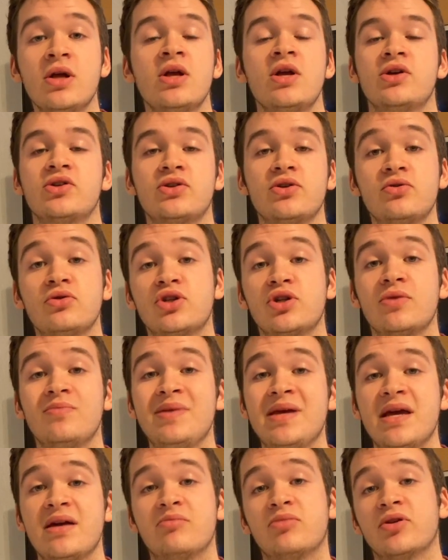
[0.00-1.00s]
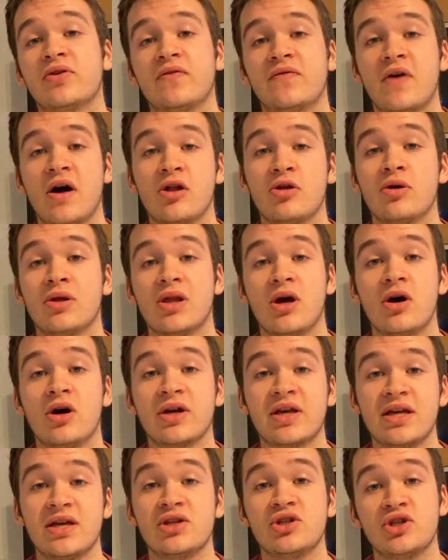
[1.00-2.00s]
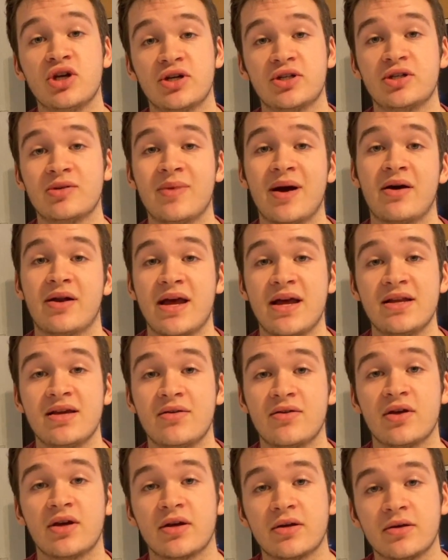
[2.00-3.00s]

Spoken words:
so you should be able to follow along in just about anything.